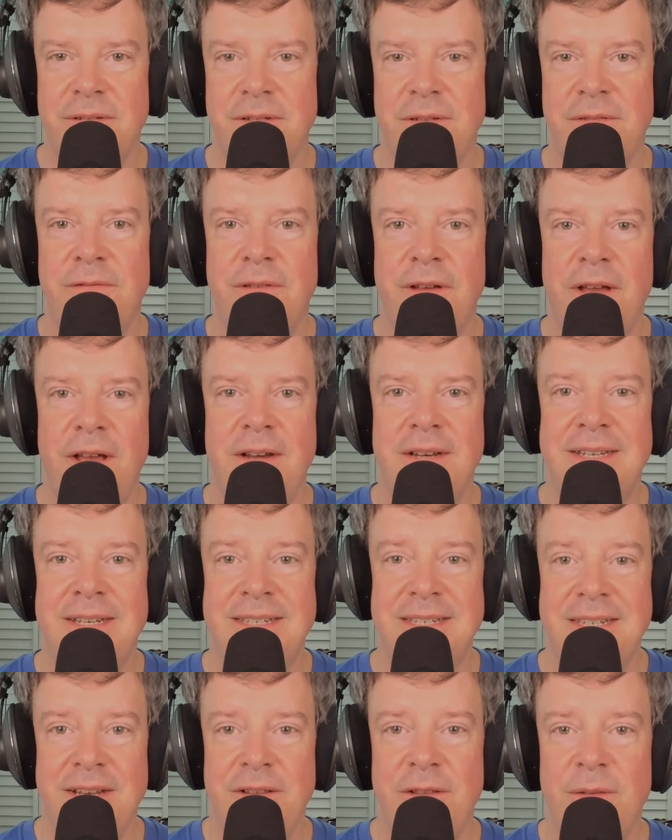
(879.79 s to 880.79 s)
to find a
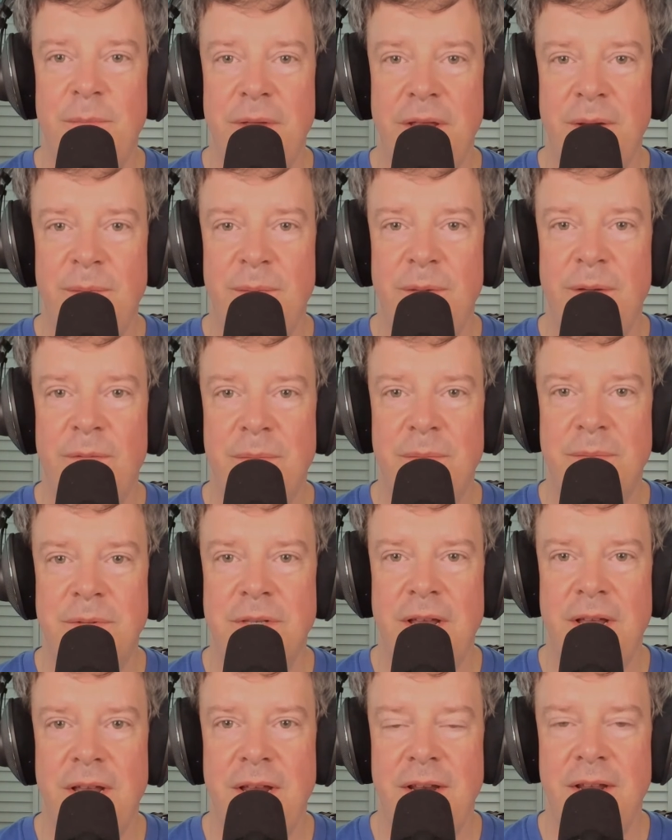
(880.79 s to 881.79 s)
single B2B
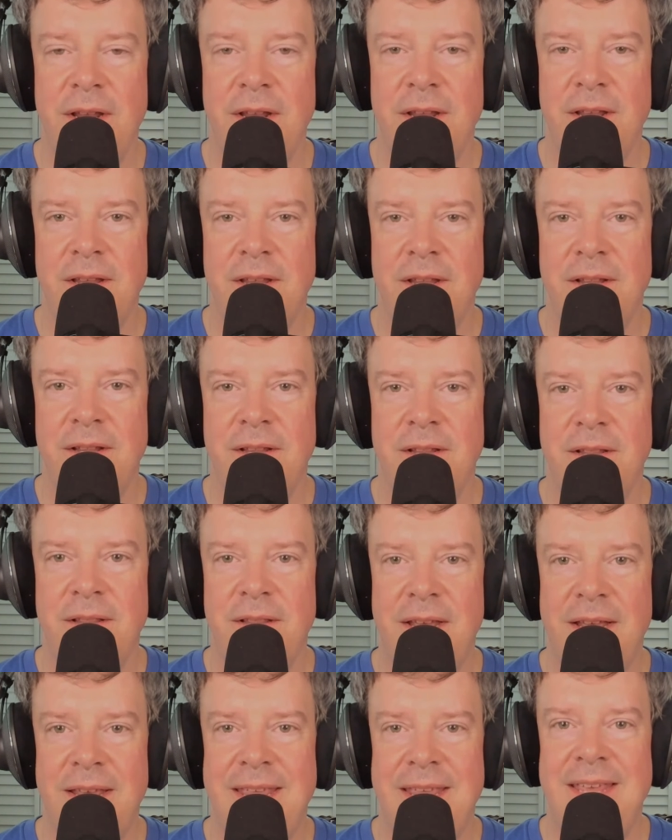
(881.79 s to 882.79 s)
website
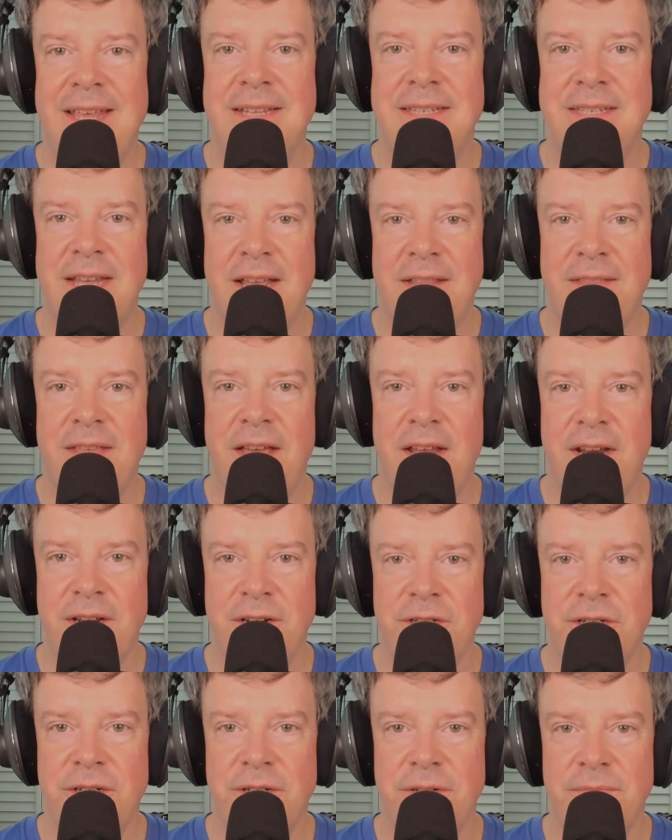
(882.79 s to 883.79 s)
that gets at that
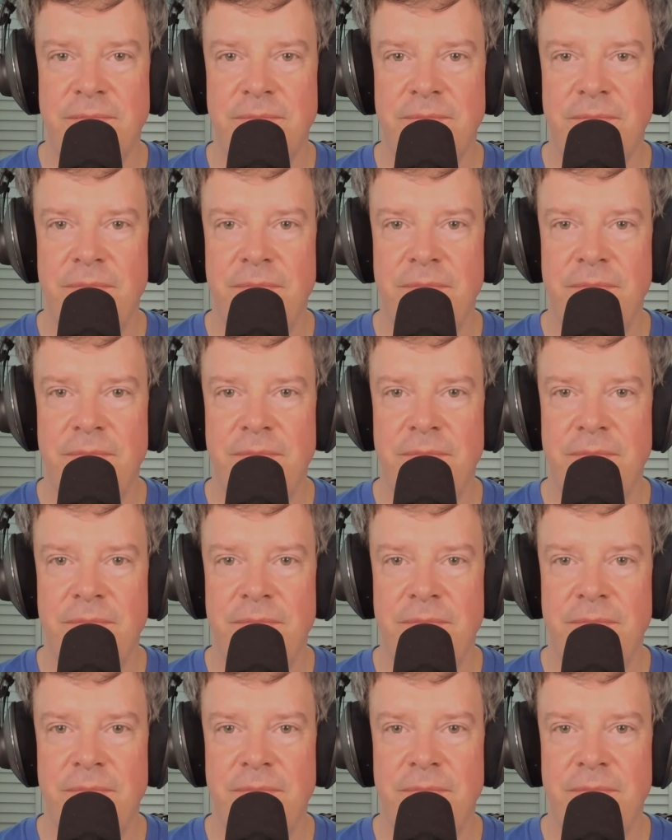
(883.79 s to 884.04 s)
issue.